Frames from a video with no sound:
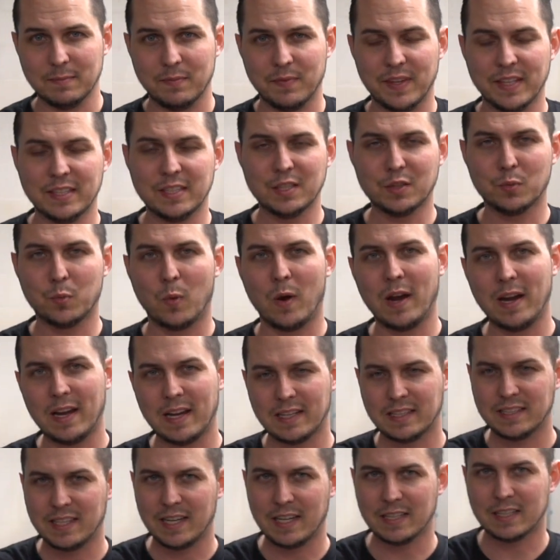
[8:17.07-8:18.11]
This is why I
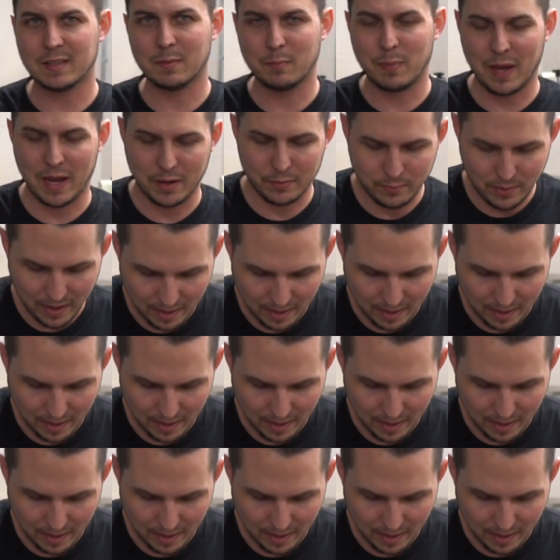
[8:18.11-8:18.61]
say it's a bad